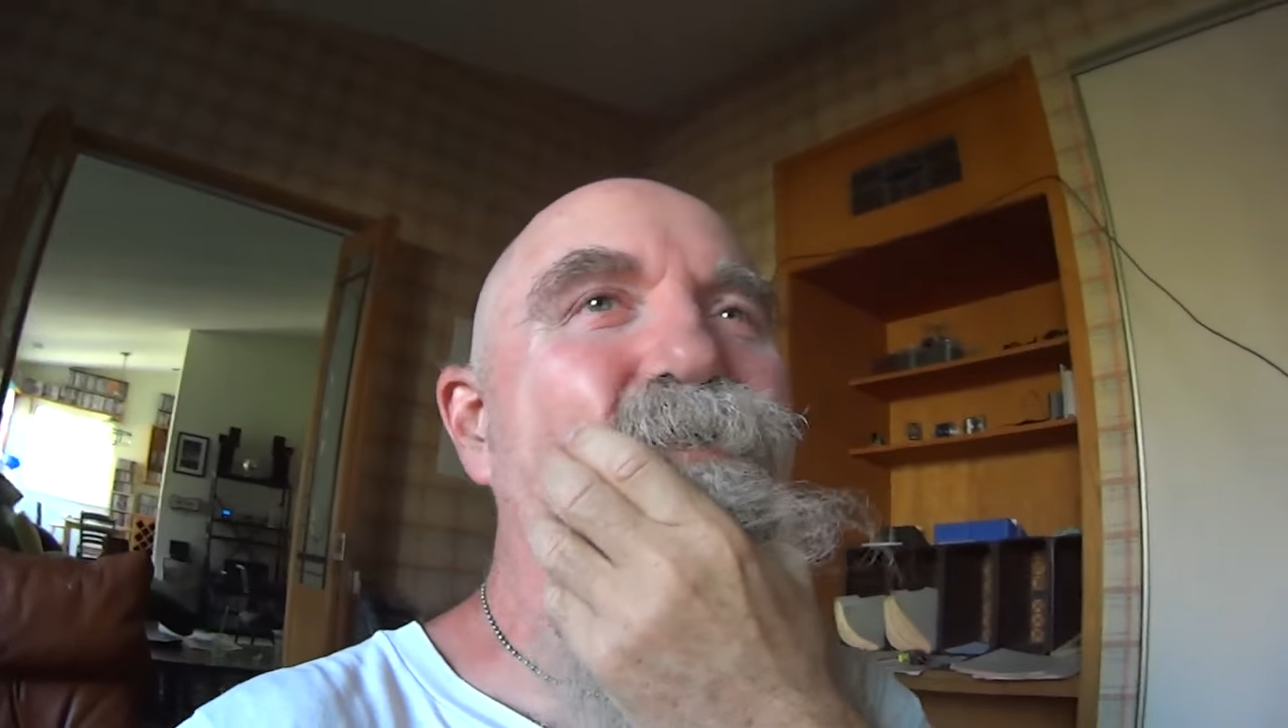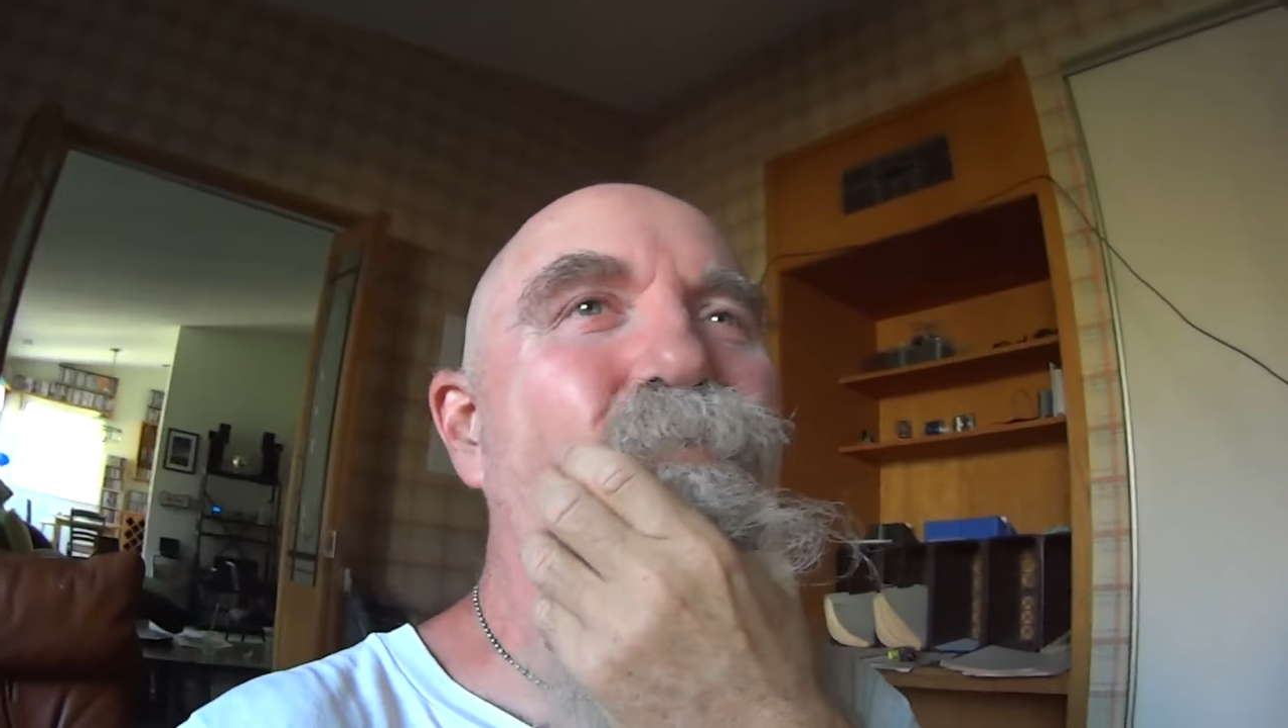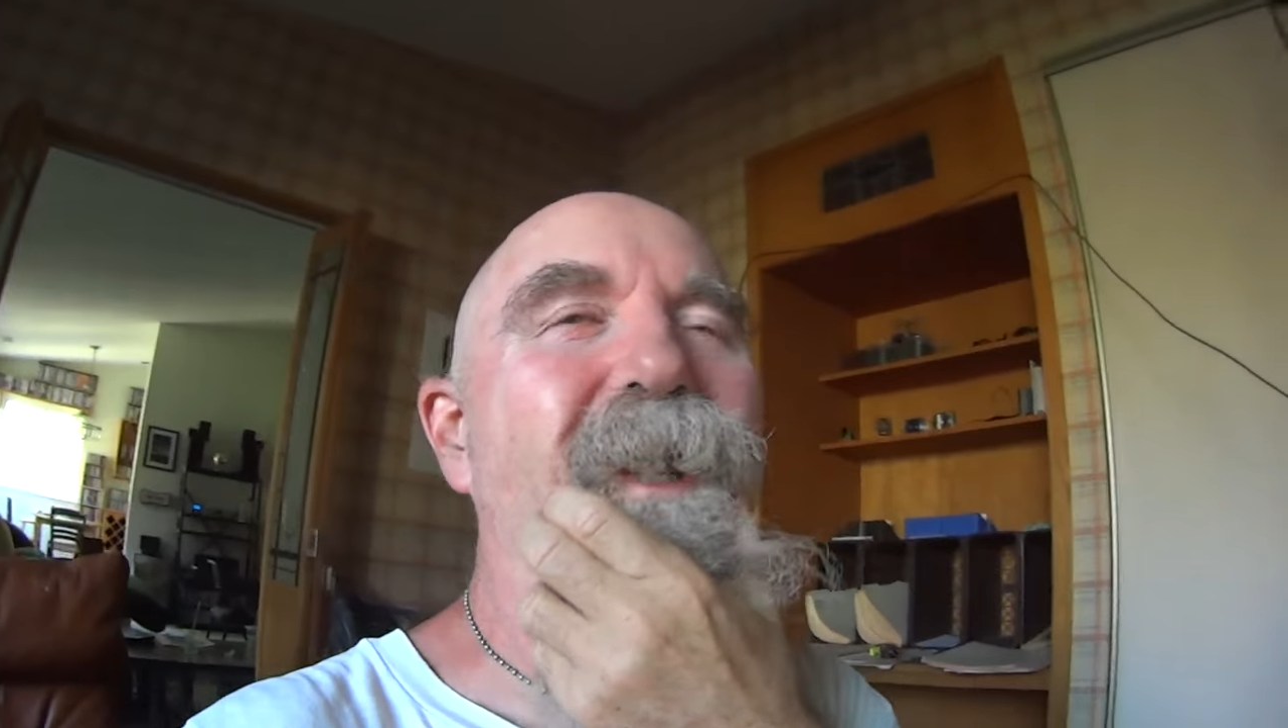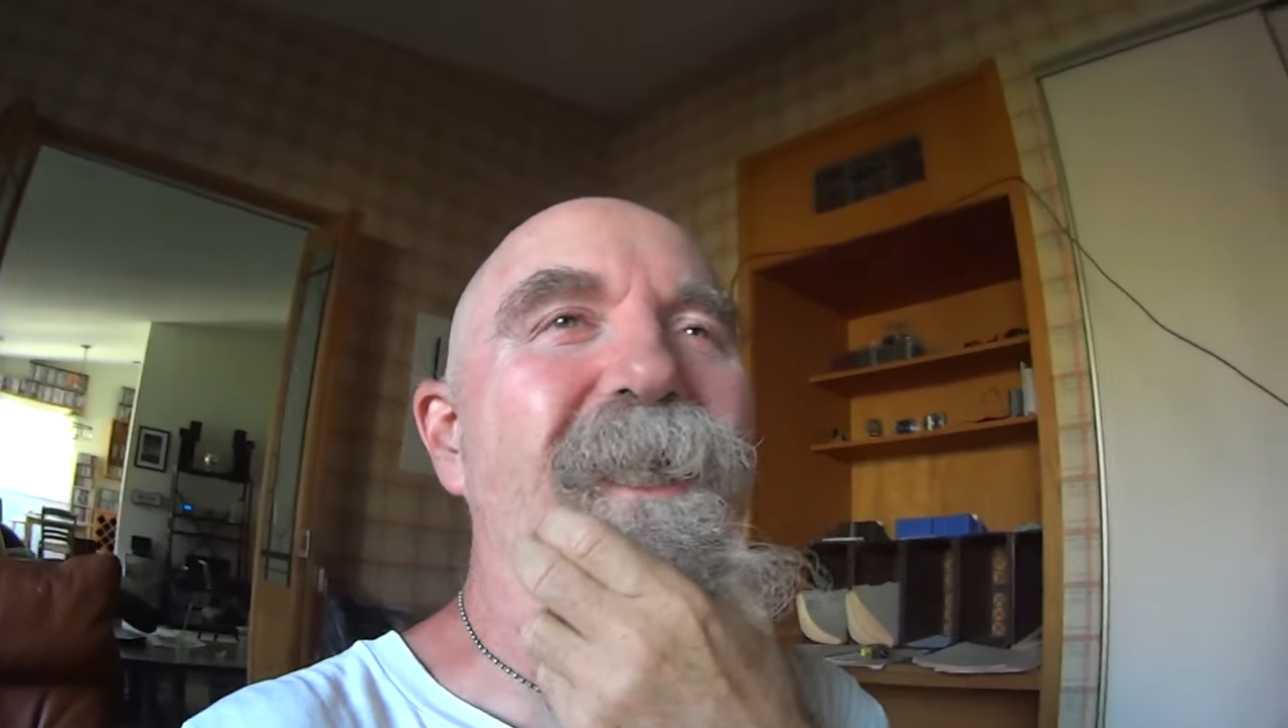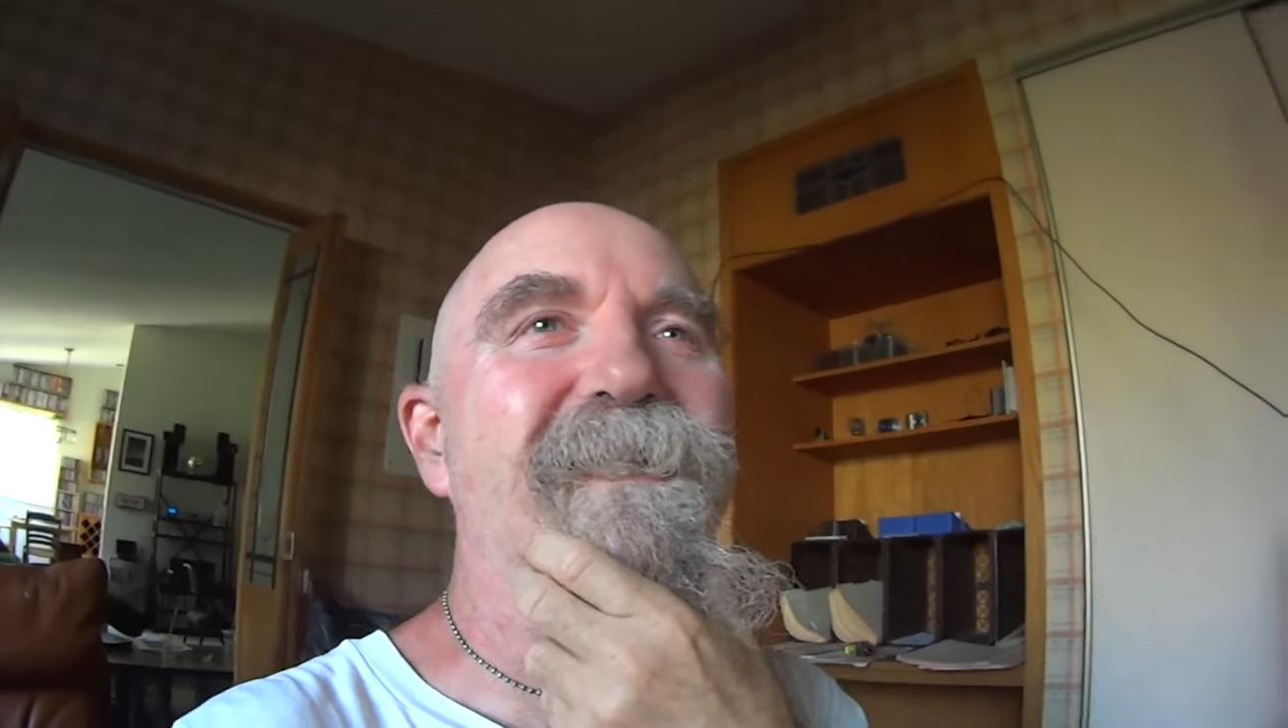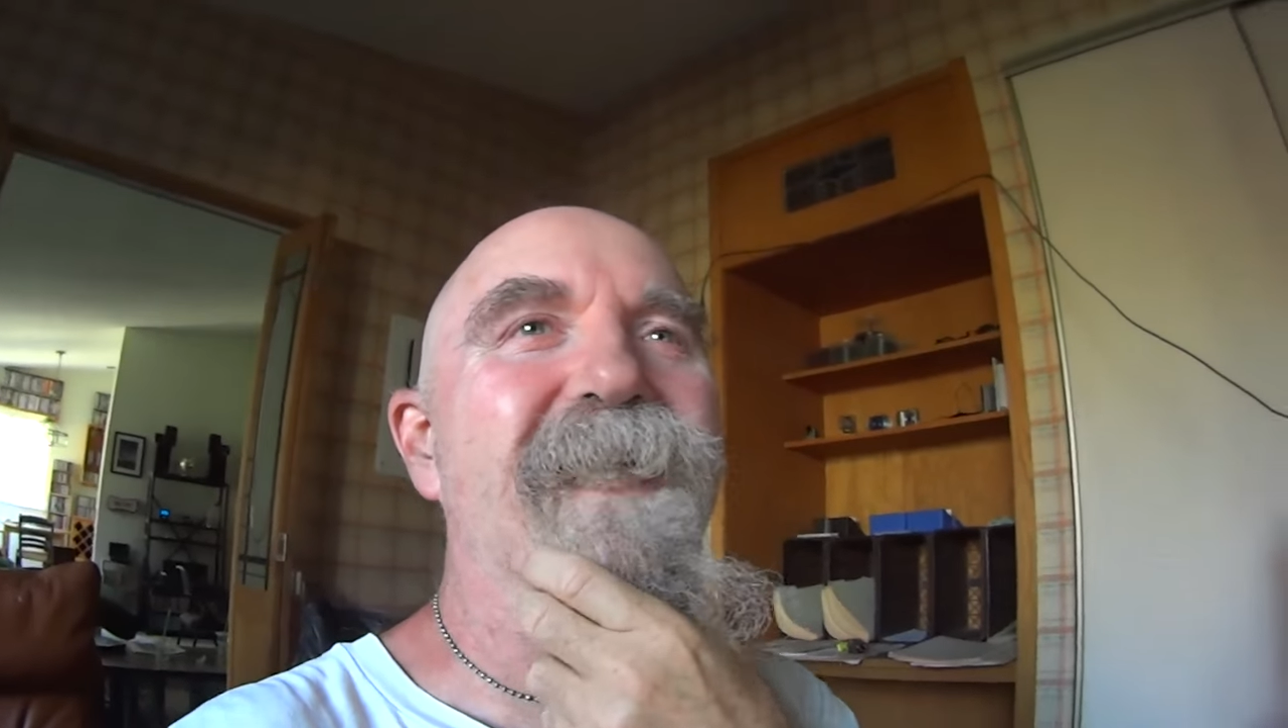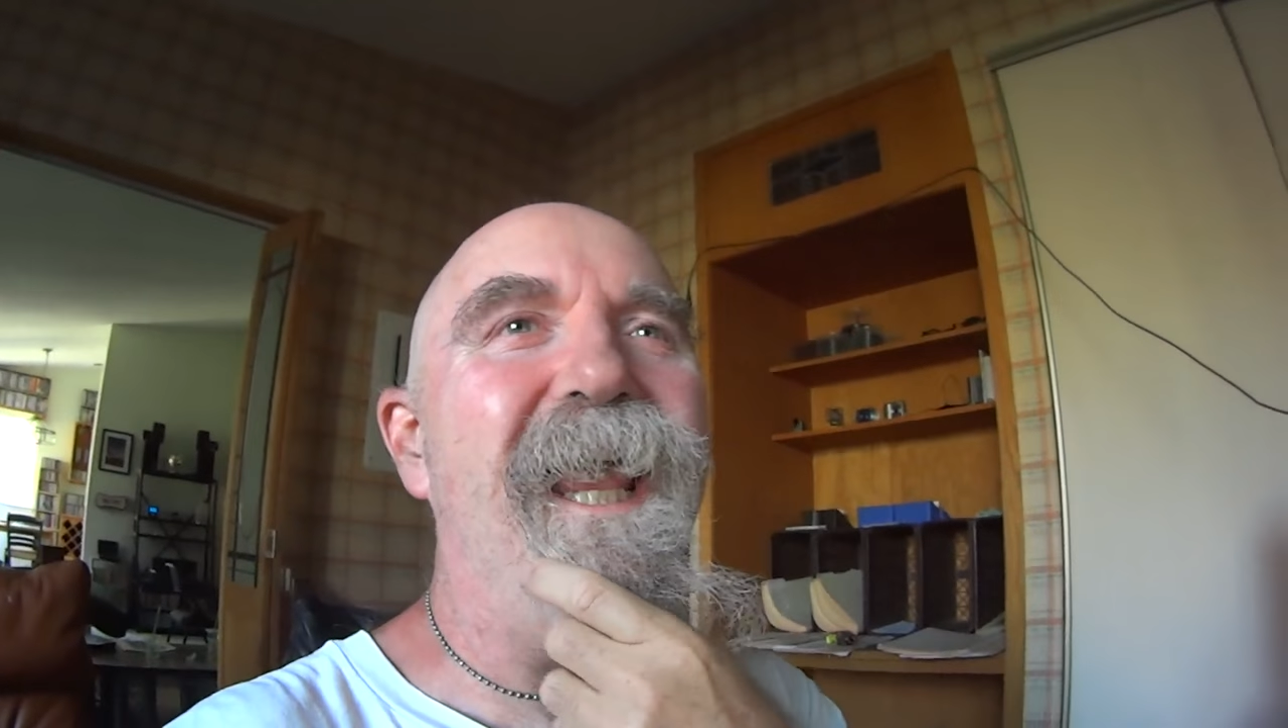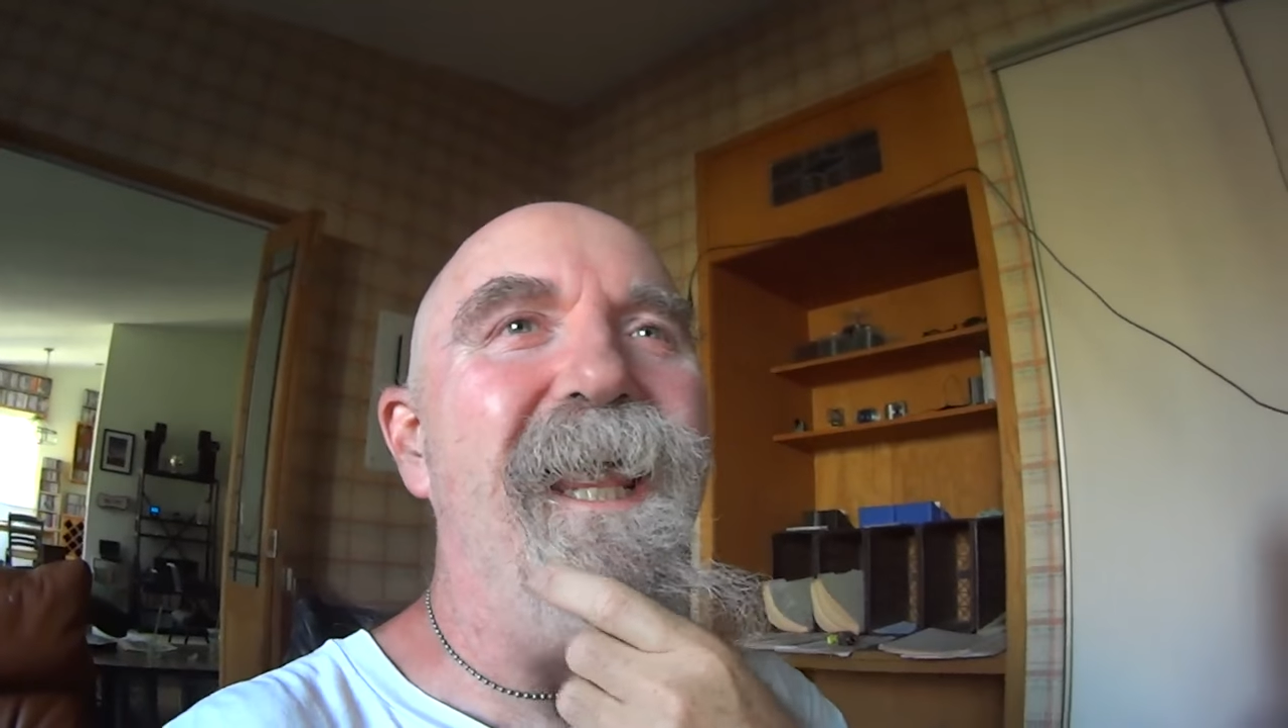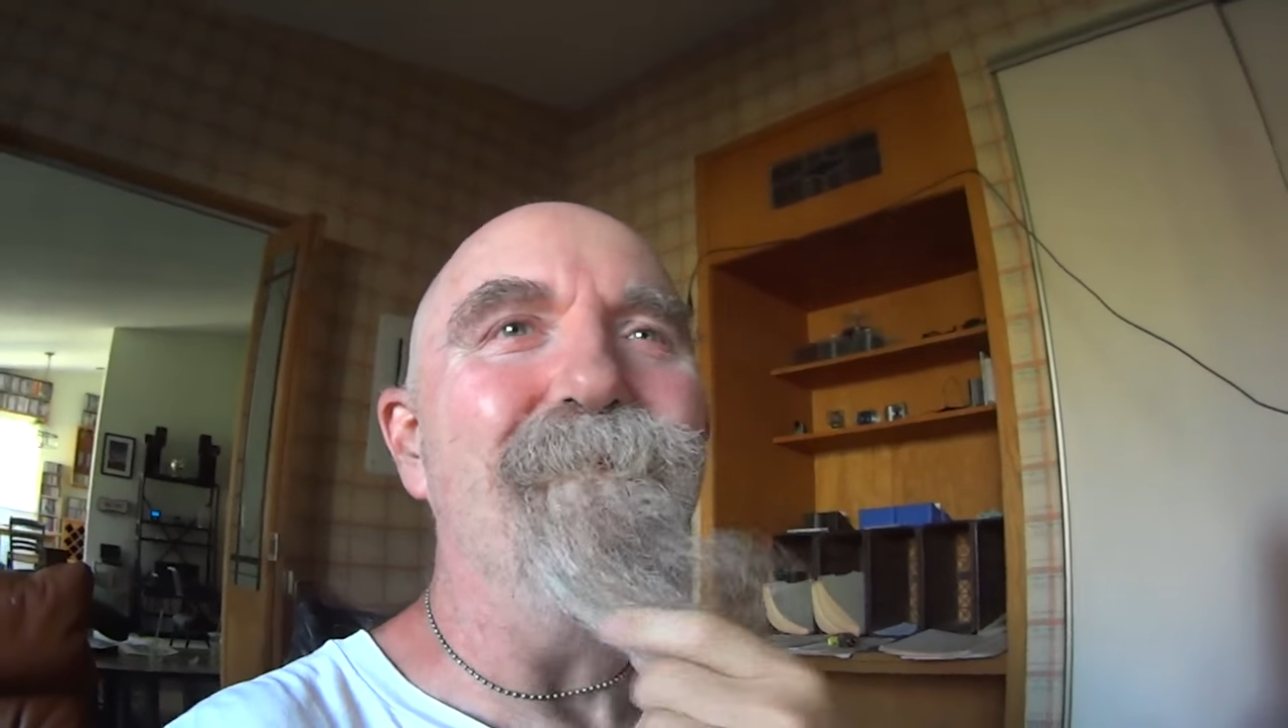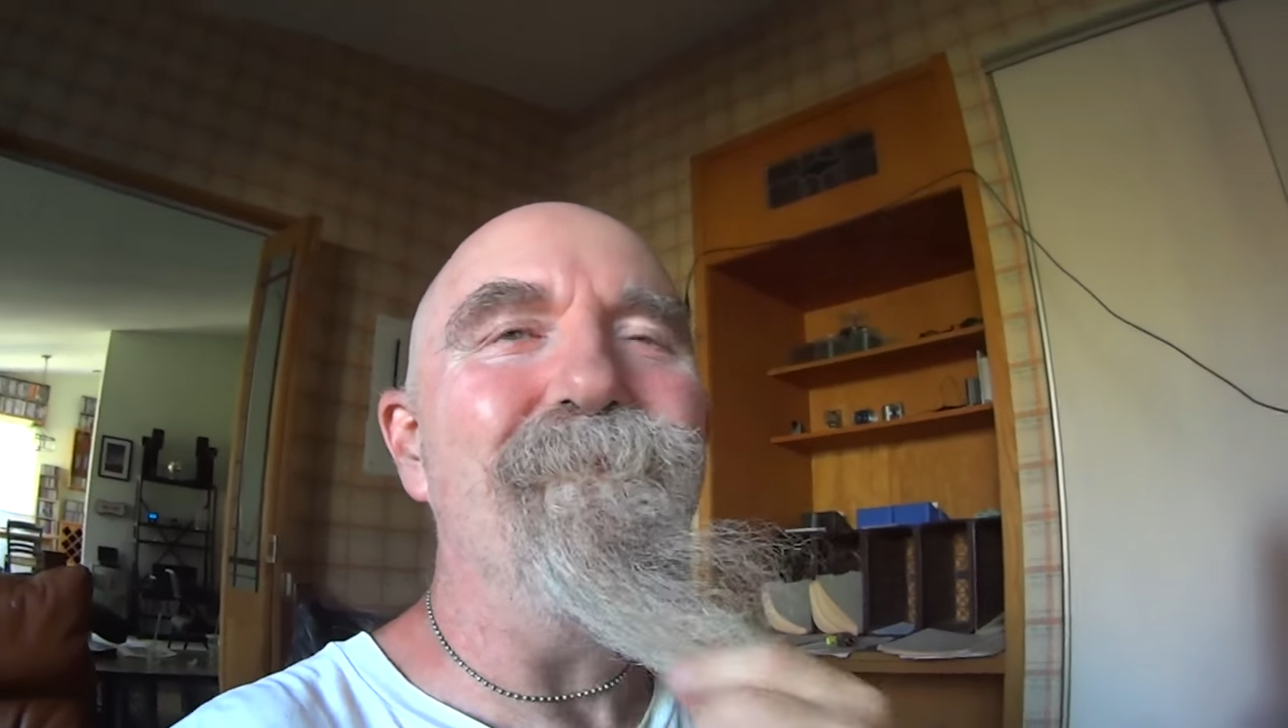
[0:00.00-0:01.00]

2010?